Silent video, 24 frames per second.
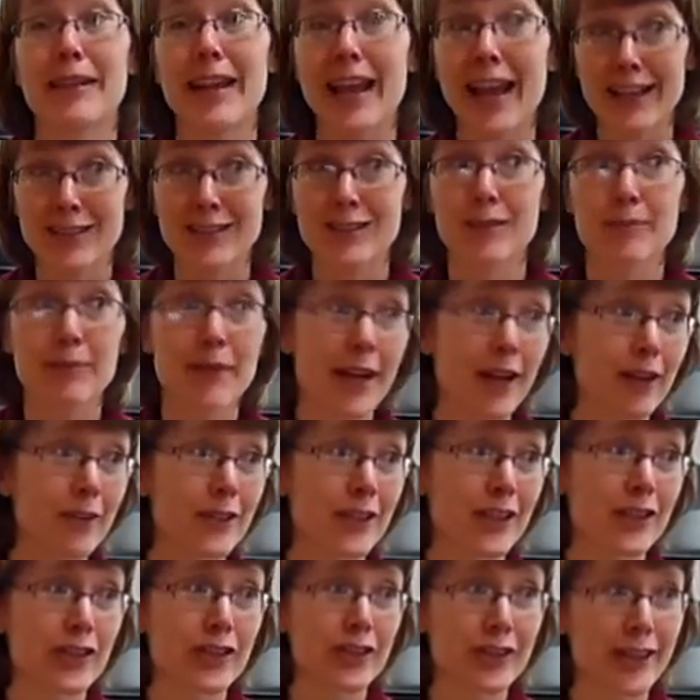and as a piano
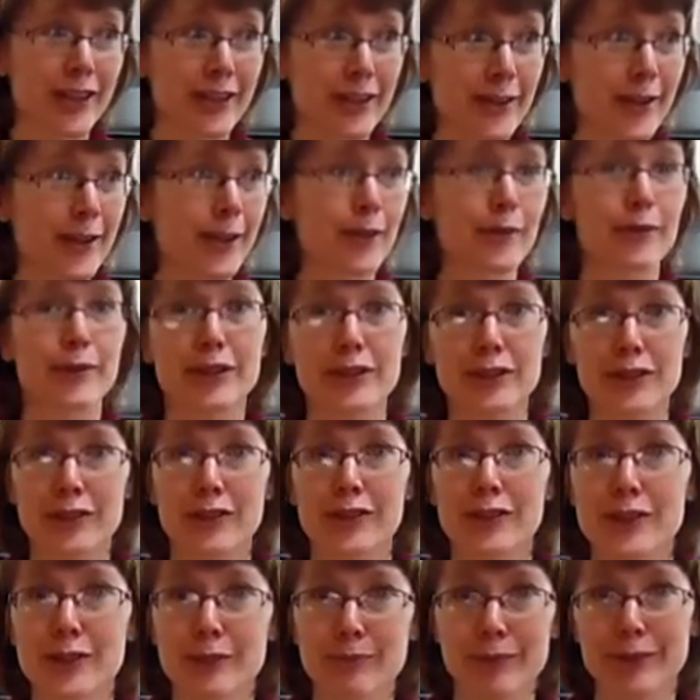teacher, I know how to
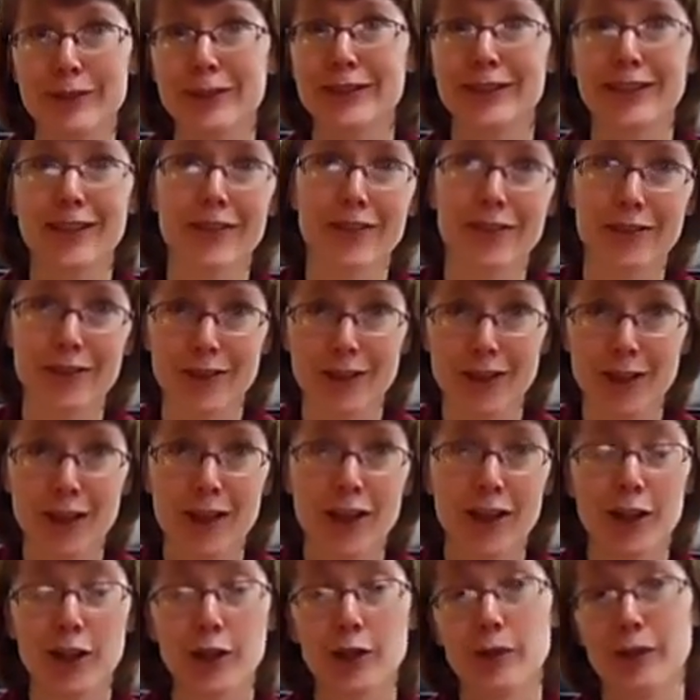research and put together
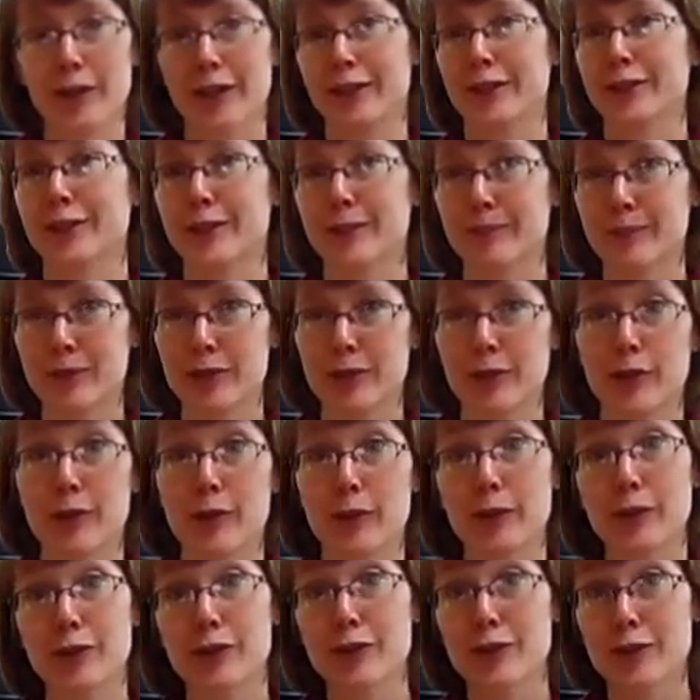curriculum.
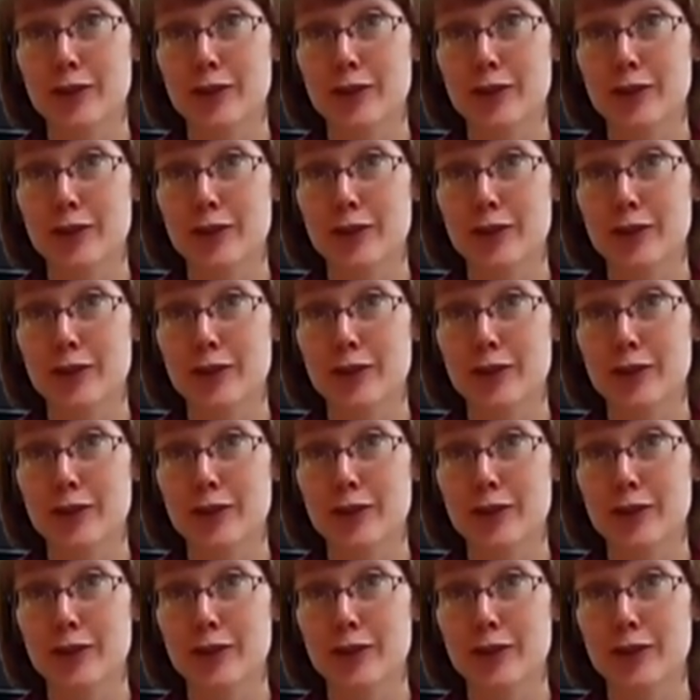So